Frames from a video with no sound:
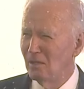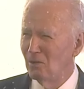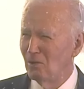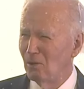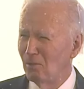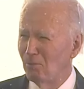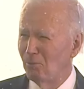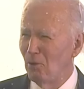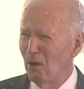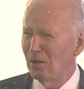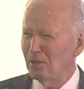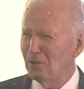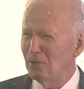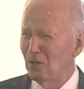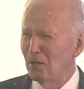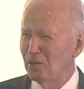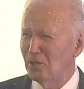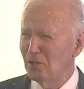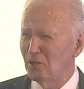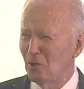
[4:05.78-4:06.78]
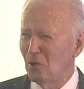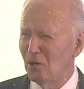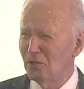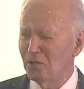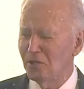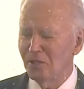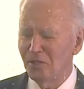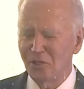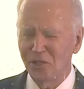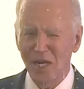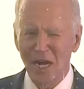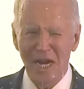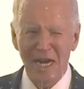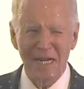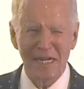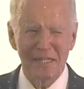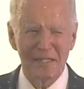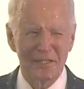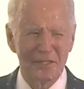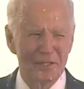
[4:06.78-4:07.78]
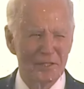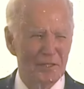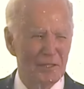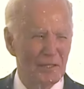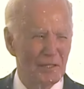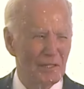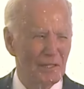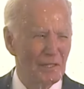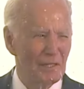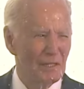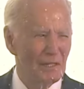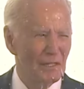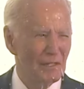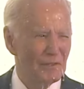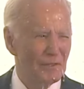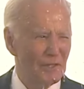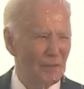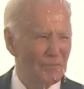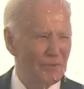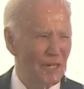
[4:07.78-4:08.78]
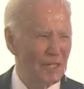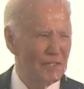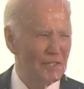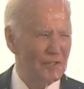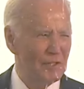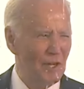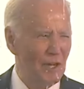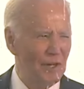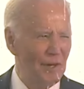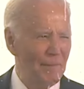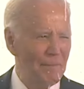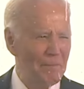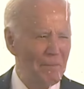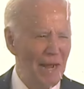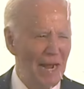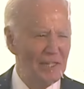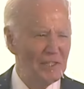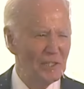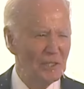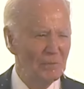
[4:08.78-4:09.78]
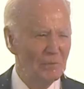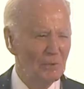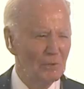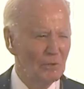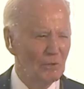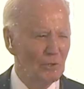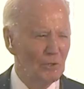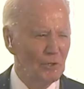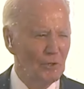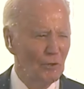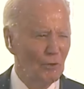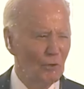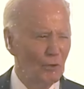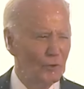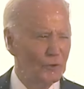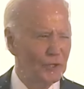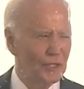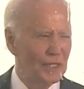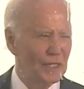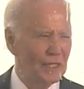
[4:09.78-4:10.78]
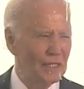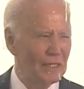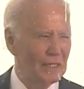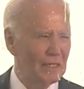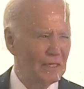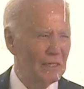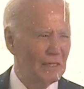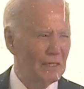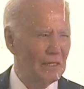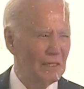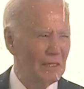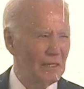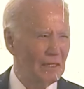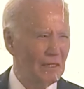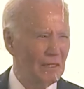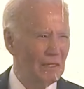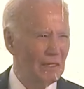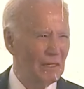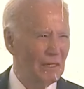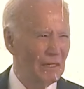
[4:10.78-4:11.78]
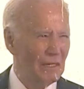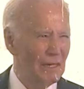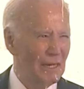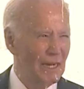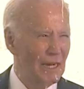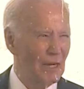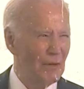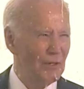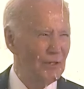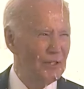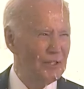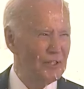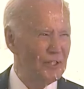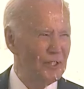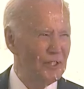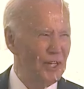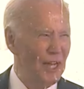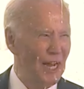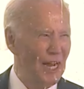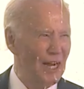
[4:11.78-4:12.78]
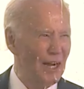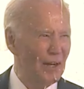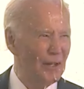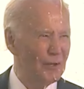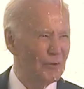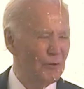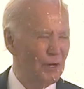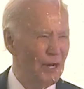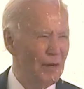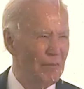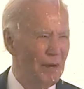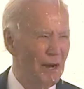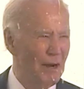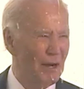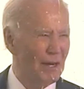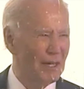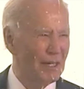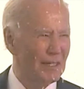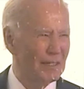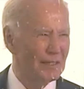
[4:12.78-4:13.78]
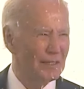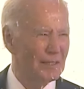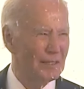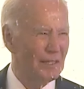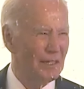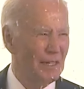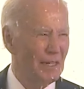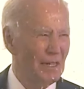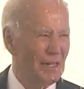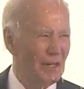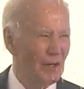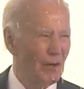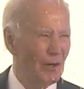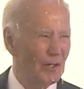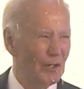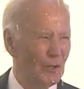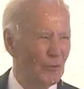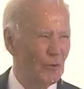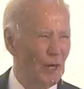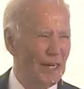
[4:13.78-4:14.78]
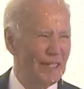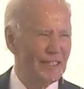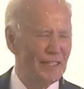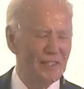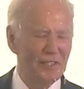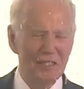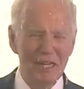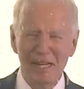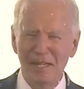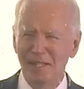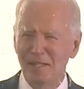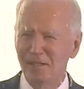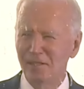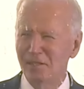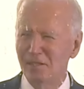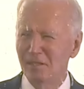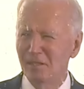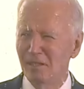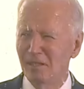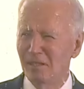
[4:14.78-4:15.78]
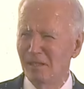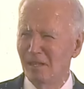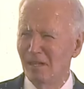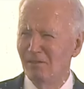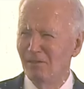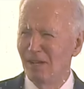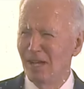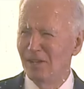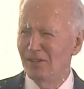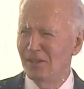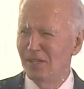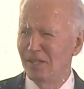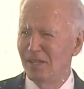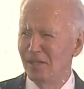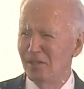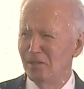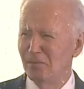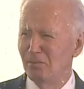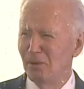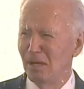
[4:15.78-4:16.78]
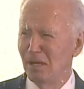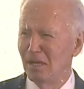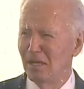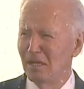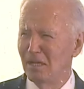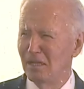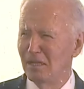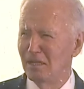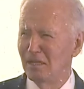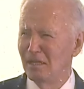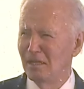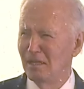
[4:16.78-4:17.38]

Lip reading: who were brought to our shores in chains, subjected to unimaginable cruelty. Here with us today are 3 Americans who are direct descendants of Anthony and Isabella,